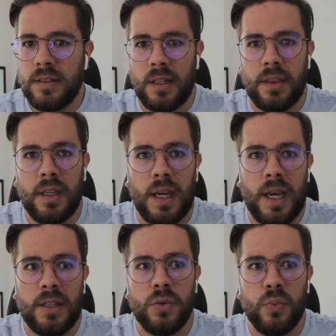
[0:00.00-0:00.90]
I think I
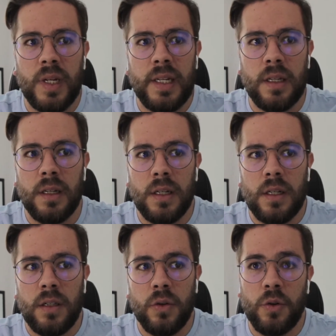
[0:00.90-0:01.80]
had to really
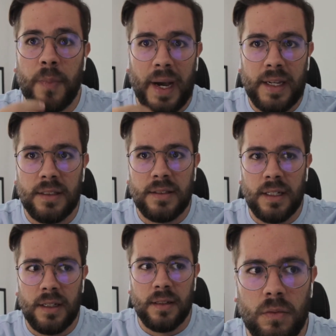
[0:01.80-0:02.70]
look back and say,